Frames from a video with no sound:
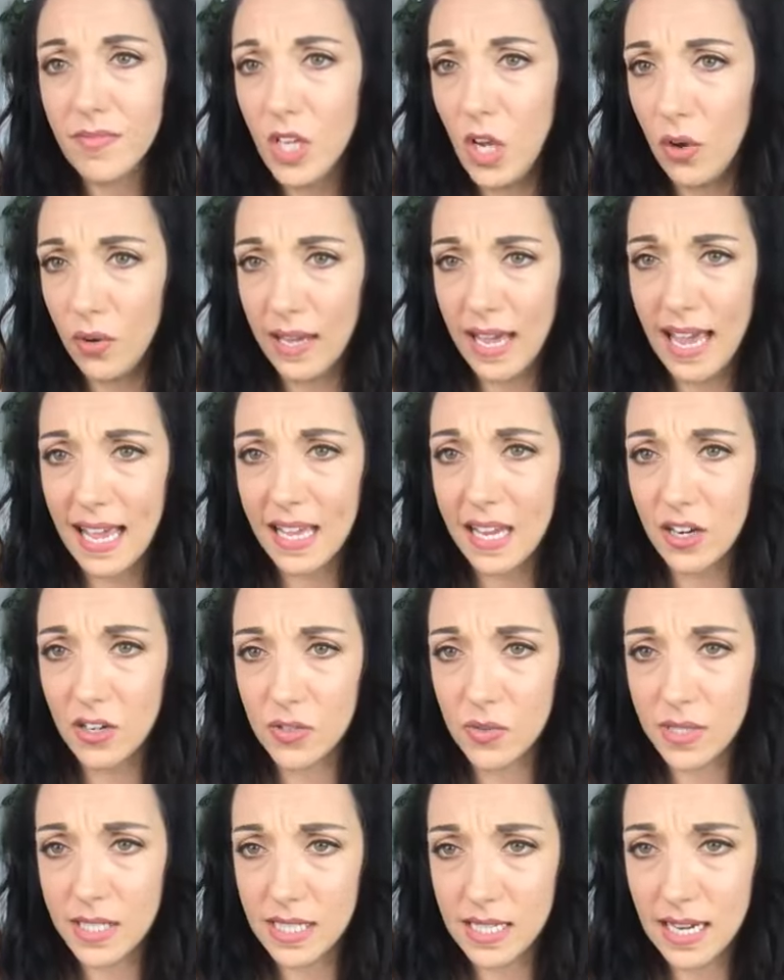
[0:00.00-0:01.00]
Okay,
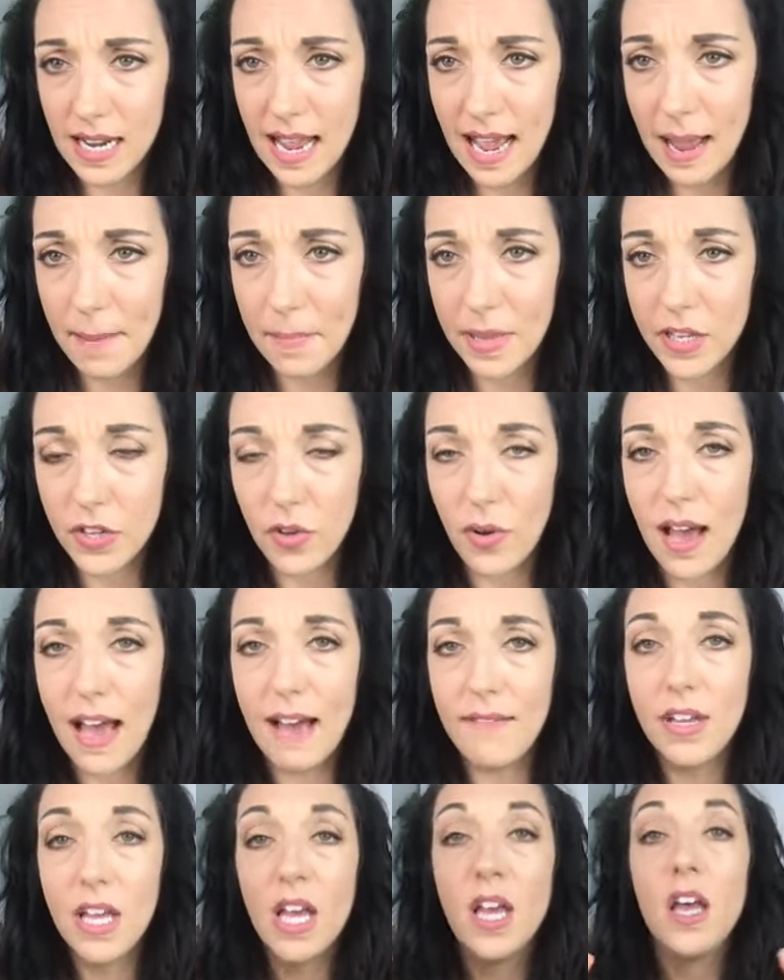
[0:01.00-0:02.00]
here's what's going to happen. You
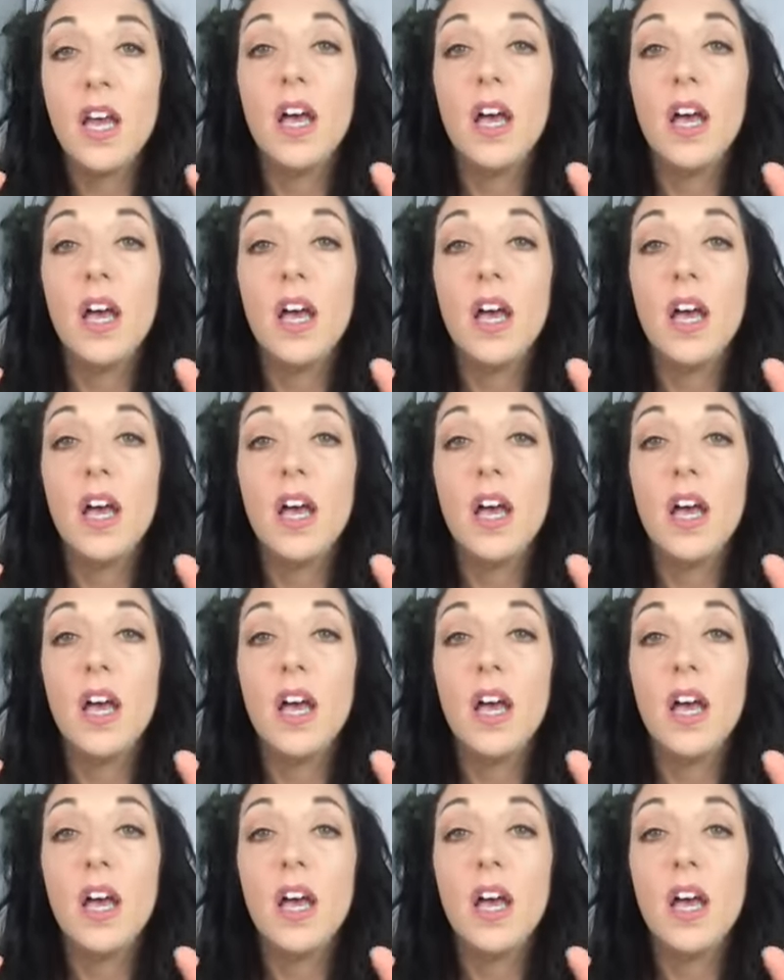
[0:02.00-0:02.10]
have